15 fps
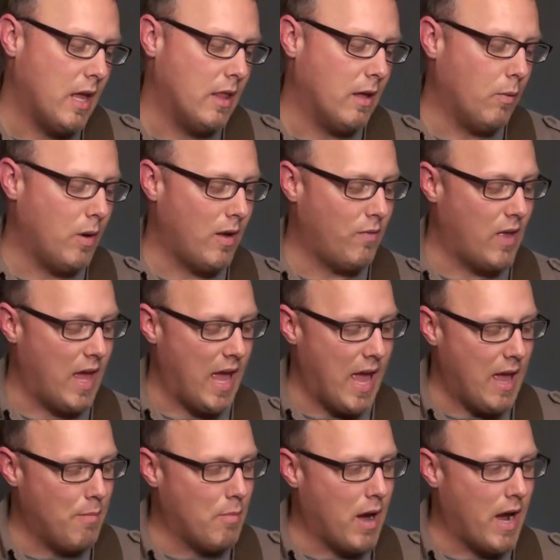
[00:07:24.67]
then we have the
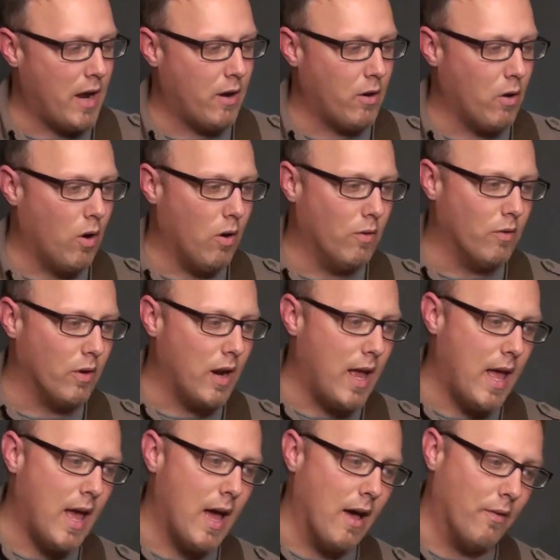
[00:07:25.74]
A minor over
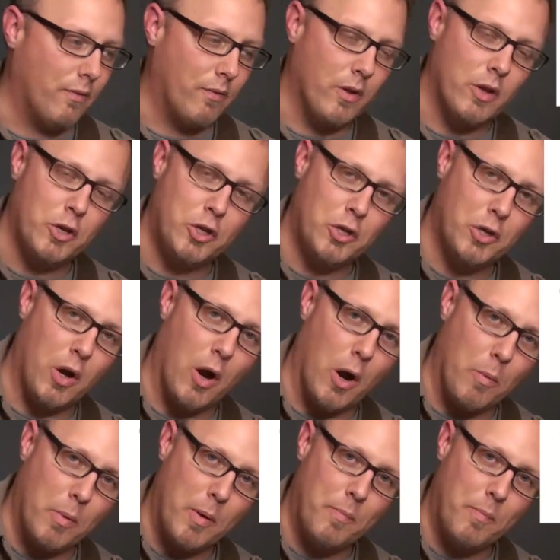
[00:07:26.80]
F sharp.